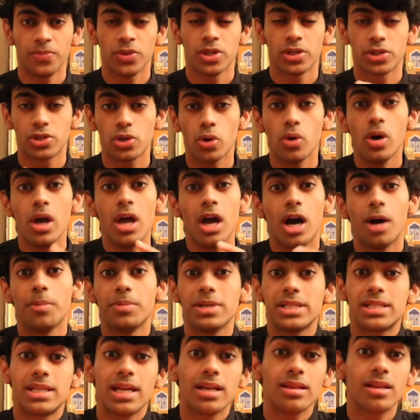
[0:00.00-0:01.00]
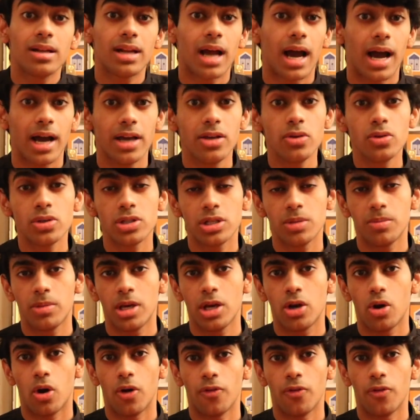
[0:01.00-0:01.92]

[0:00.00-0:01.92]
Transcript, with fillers: So a mistake that I used to make